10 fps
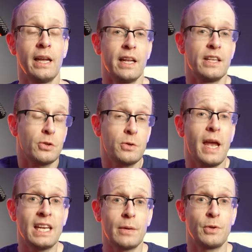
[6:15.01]
and so you
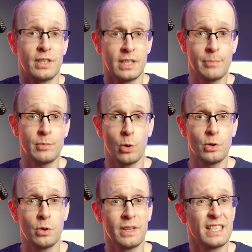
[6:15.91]
end up with clipped
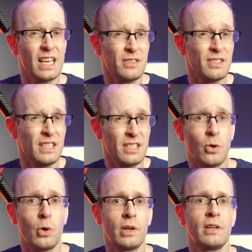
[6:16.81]
audio that sounds
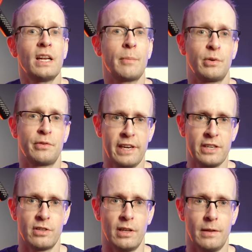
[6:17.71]
distorted and
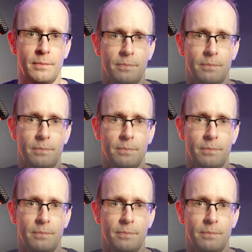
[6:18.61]
unprofessional.